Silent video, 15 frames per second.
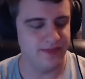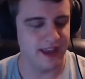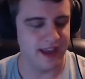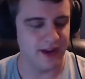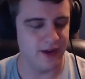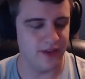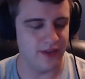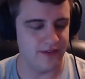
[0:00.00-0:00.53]

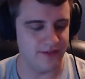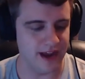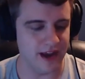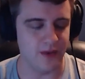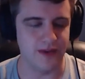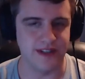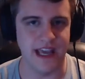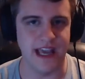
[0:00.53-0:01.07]
you know, that
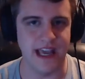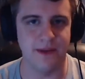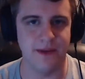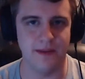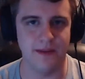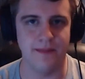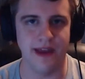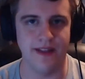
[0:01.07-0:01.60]
Vader would take him
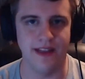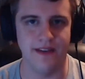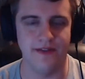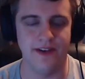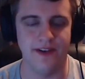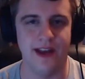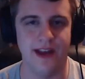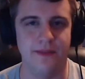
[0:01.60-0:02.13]
in a melee
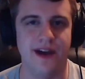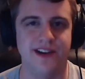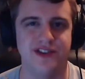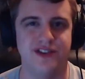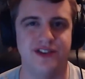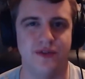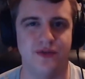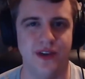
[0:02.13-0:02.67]
fight. And I'm not
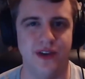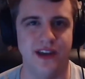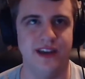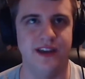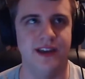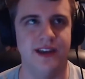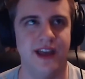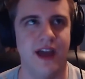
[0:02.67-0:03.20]
sure if
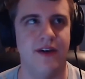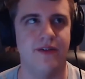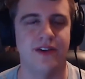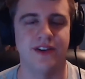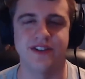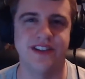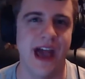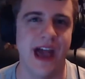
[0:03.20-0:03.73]
we have ever
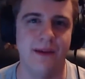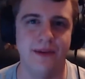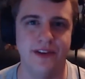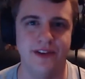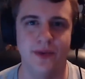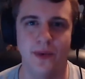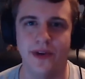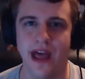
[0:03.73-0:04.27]

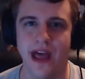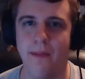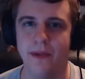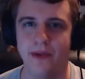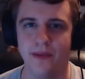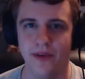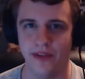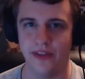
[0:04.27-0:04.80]
established what would
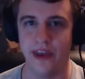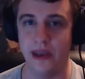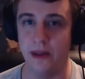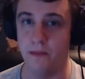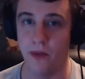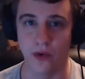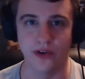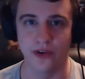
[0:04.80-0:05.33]
happen with an
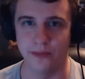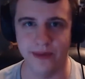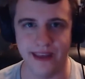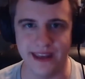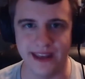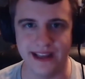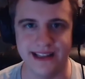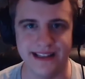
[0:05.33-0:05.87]
immortal
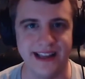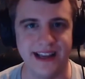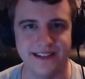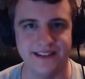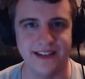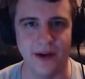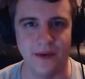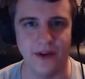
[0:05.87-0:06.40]
being like
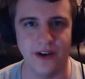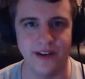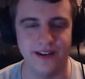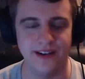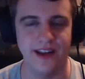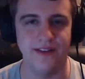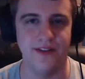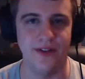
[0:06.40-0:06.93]
Sauron
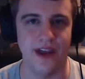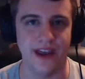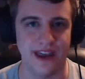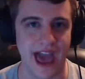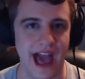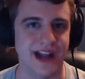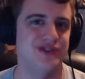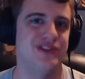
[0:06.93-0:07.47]
if you like
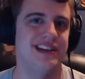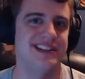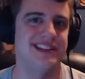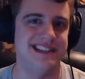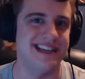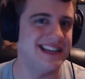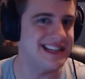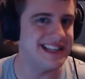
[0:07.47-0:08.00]
actually
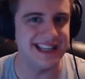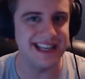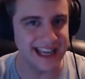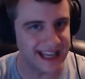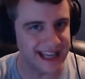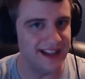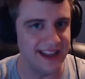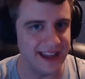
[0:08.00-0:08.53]
did
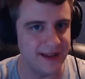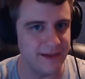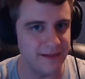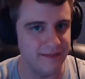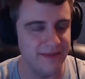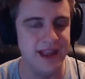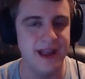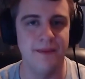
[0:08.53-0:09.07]
kill
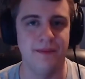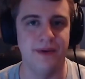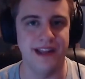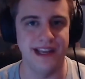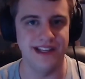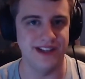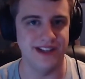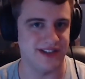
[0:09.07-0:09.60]
him, but
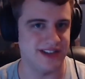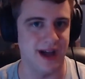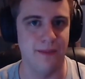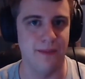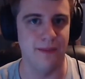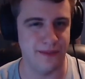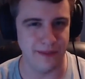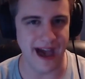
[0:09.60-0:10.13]
he just
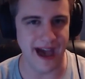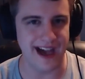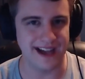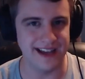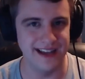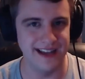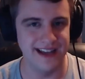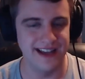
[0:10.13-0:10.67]
comes
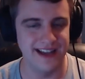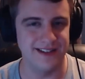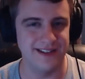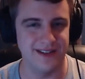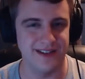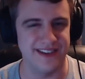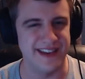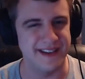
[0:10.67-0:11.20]
back.
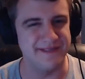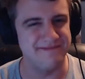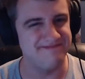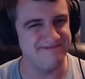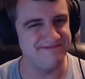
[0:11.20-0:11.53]
So it's like,